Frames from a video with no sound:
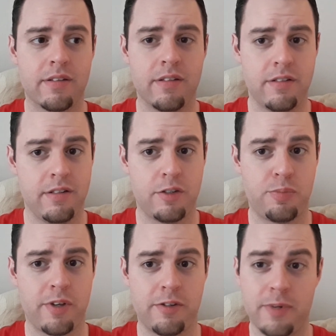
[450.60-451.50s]
She
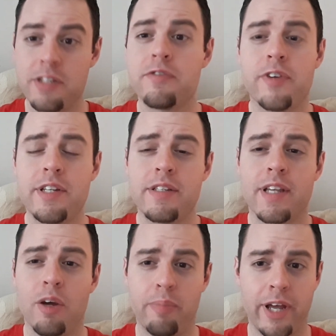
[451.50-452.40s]
specifies to
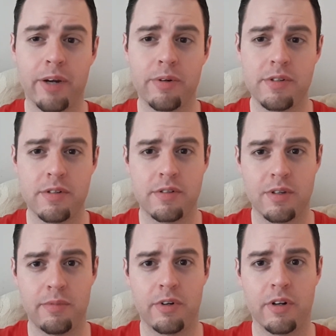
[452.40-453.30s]
count backwards. There's
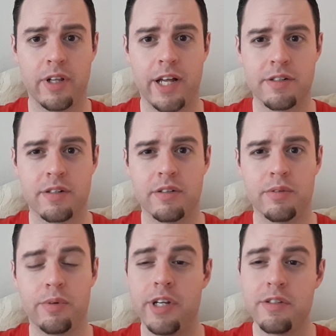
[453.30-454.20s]
some
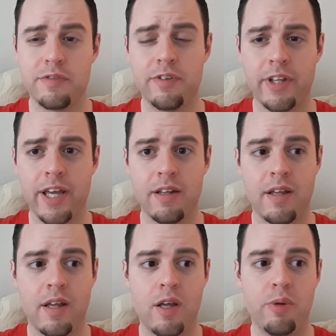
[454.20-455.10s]
neurological reason for that,
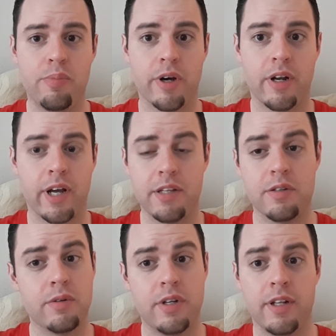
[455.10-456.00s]
but I
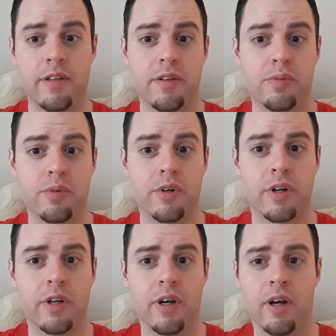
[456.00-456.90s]
do it. It does
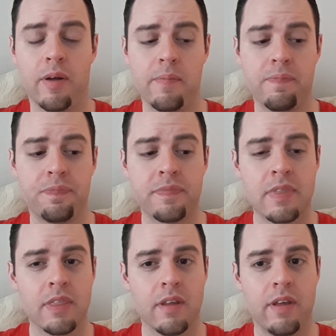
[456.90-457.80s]
work.
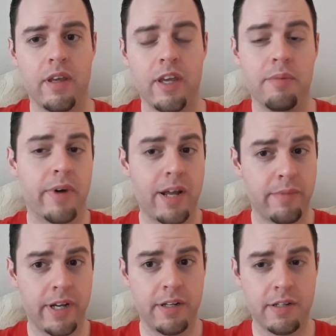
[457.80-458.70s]
In my
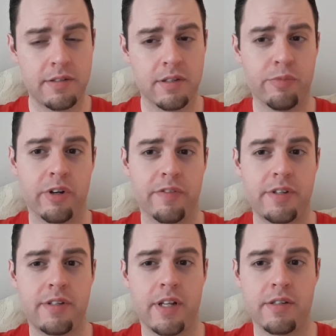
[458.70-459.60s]
mind, it is somewhat of a
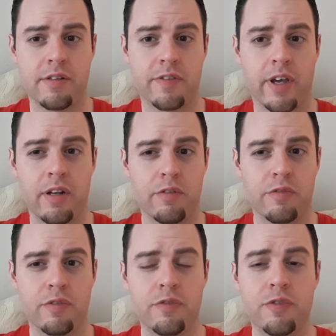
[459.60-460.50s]
sense of kind of
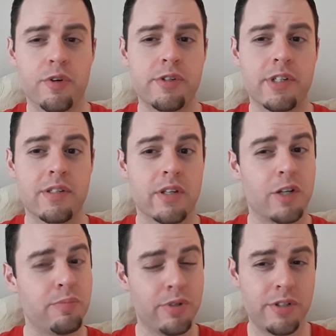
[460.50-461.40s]

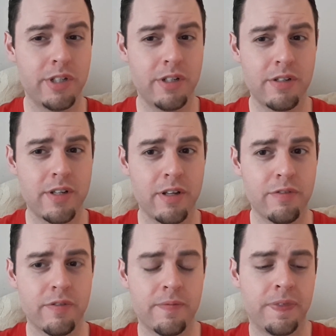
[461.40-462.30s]
forcing/pushing yourself.